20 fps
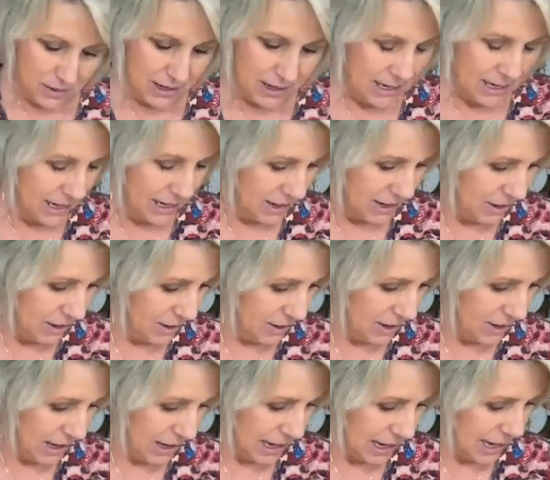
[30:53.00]
it's right
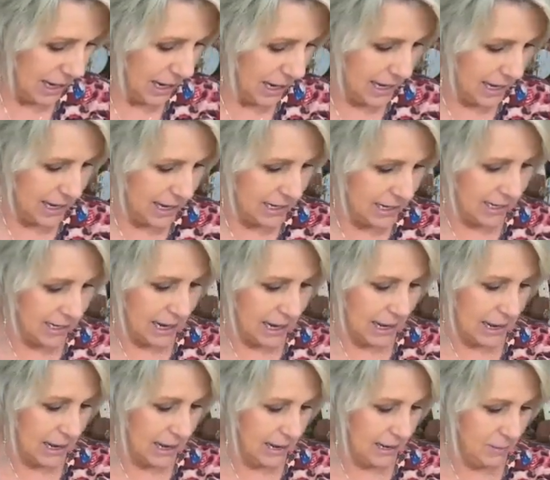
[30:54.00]
here. And
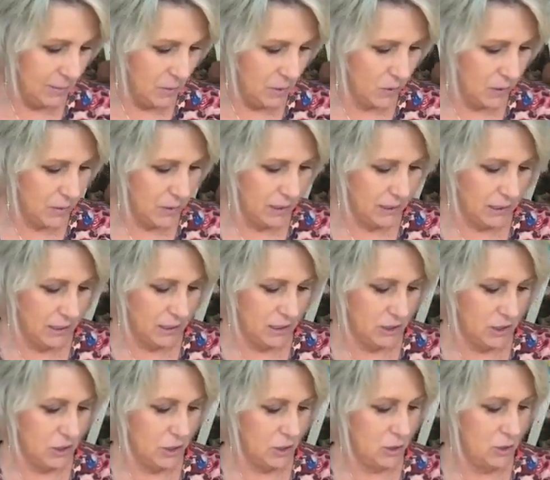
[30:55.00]
I'm going to
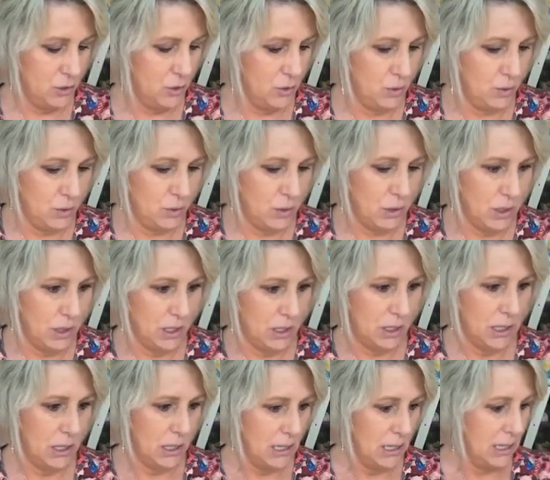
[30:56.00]
do,
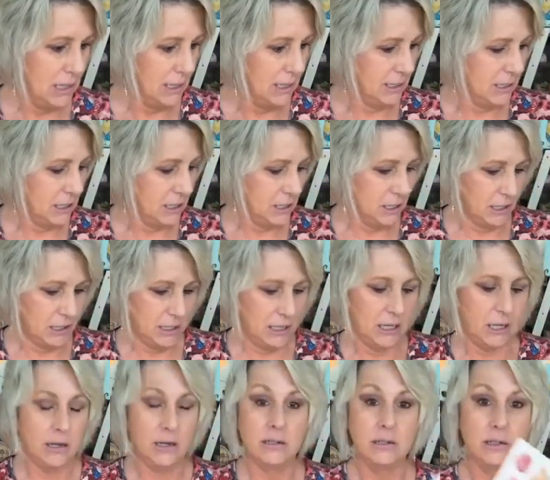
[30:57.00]
let's look
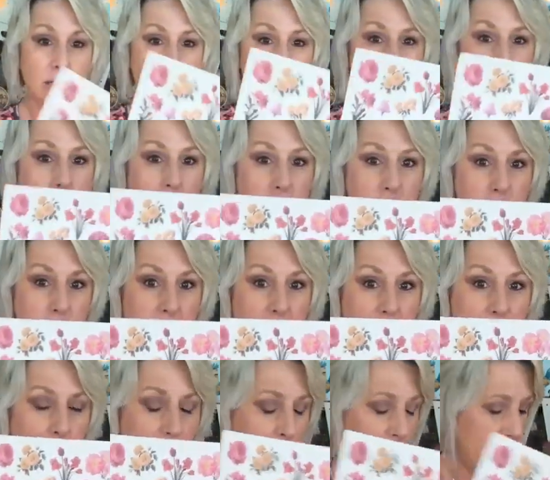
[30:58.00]
here. So I showed you
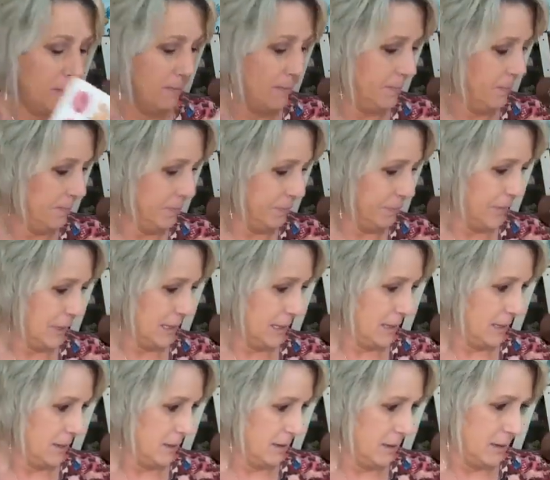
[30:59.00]
that one.
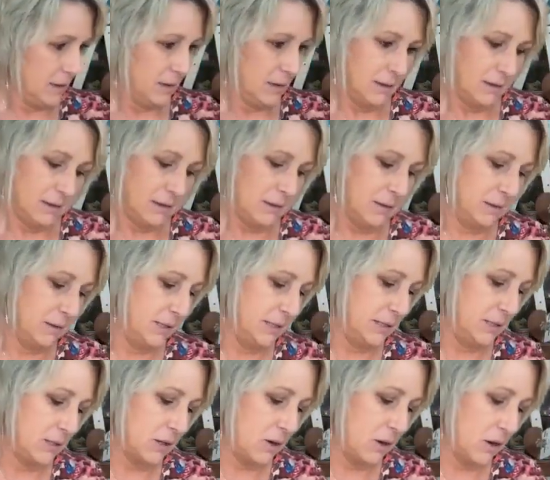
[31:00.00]
Oh,
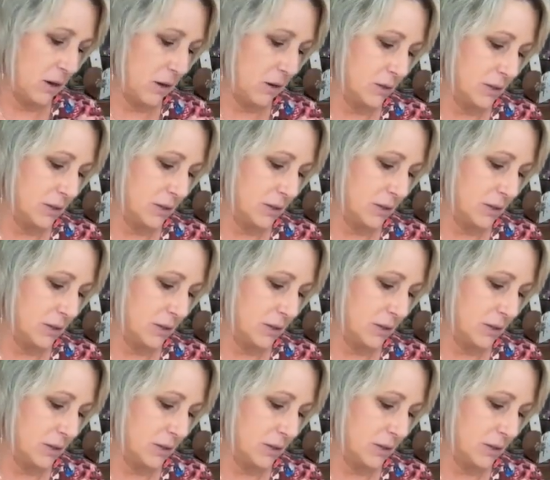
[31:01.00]
these are